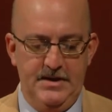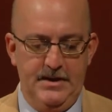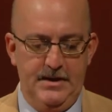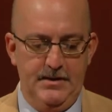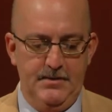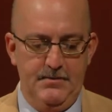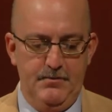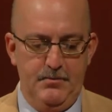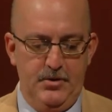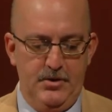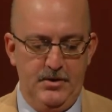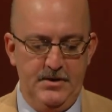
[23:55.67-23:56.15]

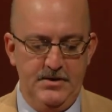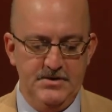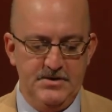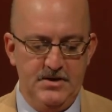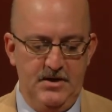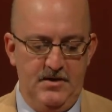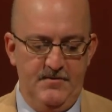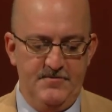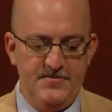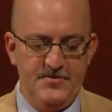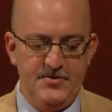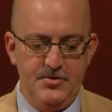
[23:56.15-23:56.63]
and police
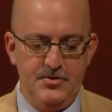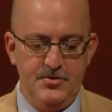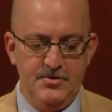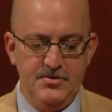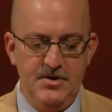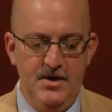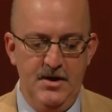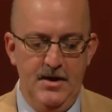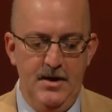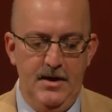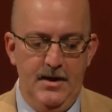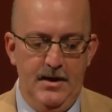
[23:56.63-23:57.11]
officers
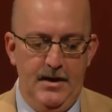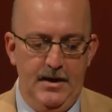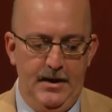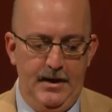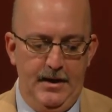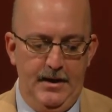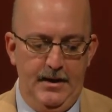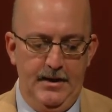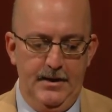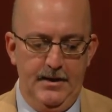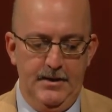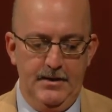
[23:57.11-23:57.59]

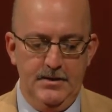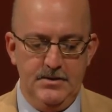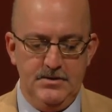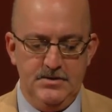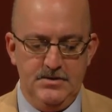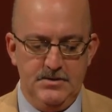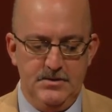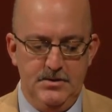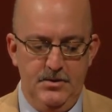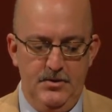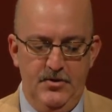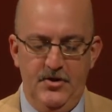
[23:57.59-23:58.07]

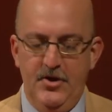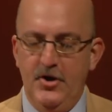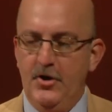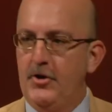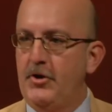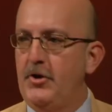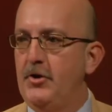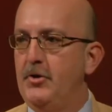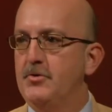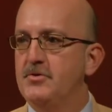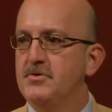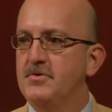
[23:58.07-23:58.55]
is their
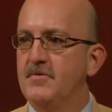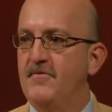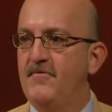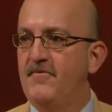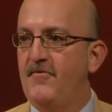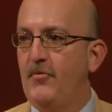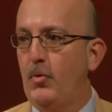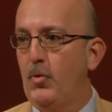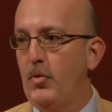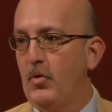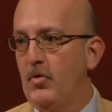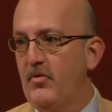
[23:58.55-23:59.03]
use of
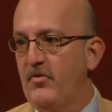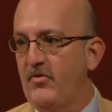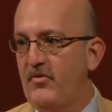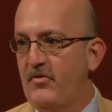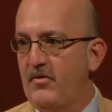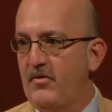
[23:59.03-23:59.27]
force.